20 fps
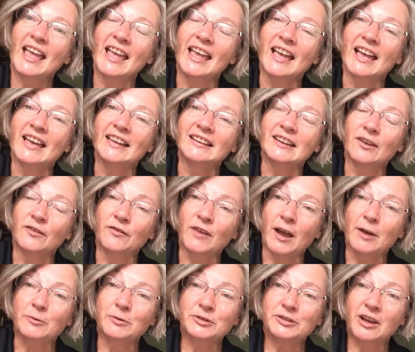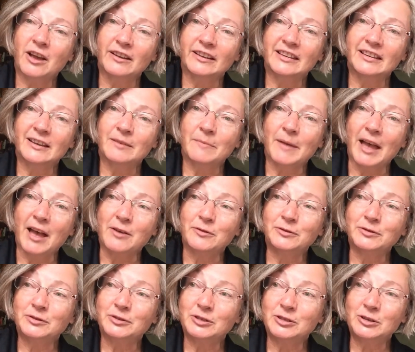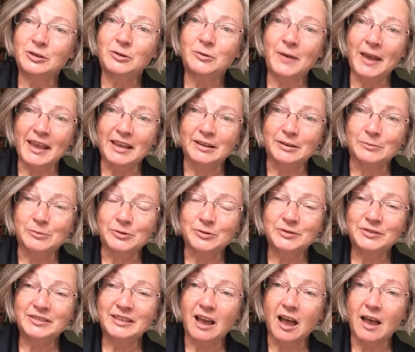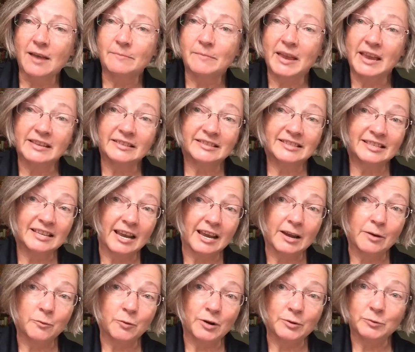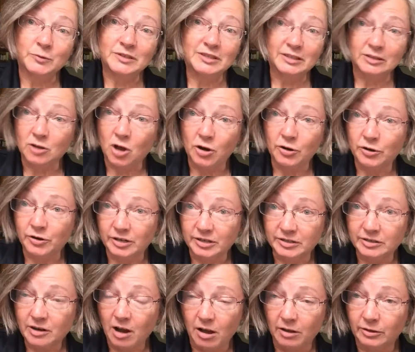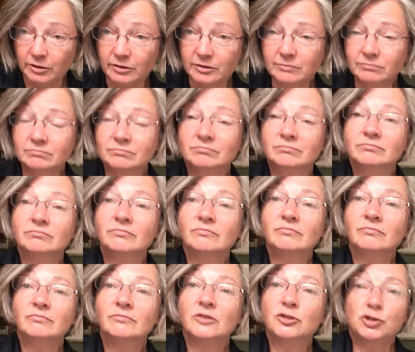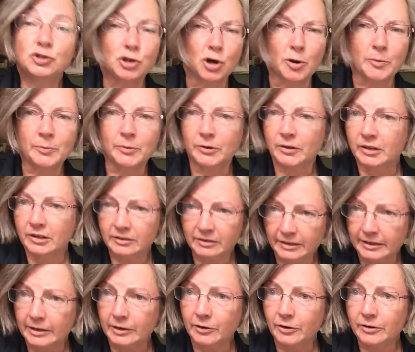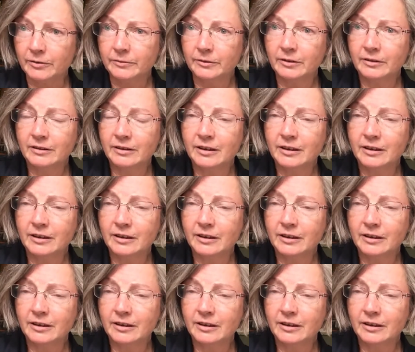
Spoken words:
And if I were talking about two animals, I might say one was longer and taller, sharper and cleaner,